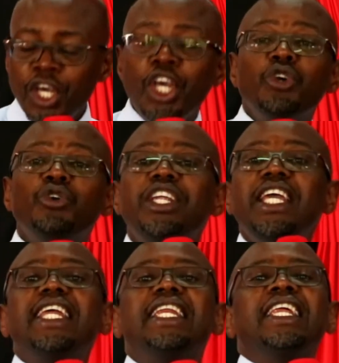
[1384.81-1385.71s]
you
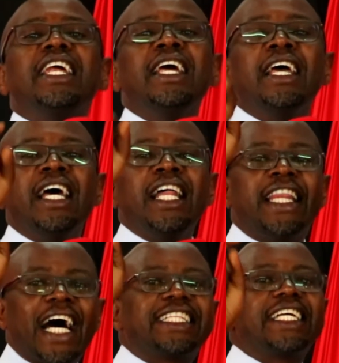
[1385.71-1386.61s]
need
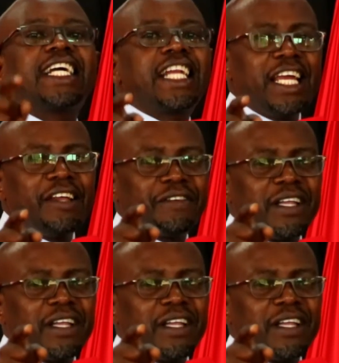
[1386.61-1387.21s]
that gift,